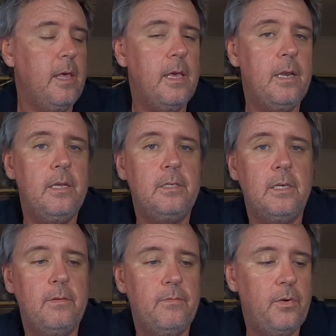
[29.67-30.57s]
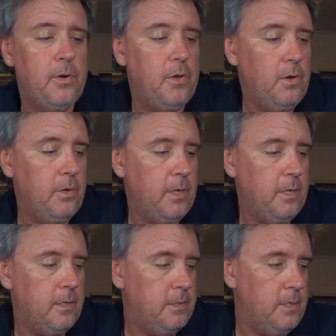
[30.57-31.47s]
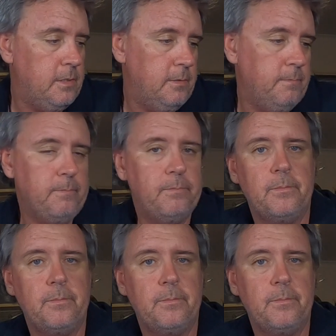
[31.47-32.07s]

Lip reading: It is only very early in the season,